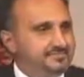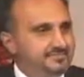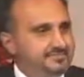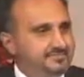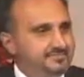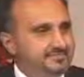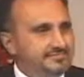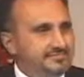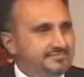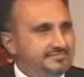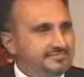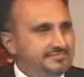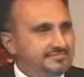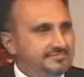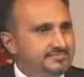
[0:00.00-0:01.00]

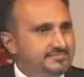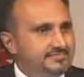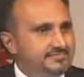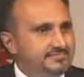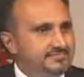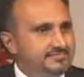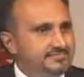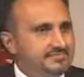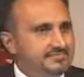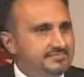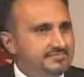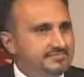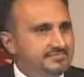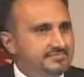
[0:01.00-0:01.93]
[no speech]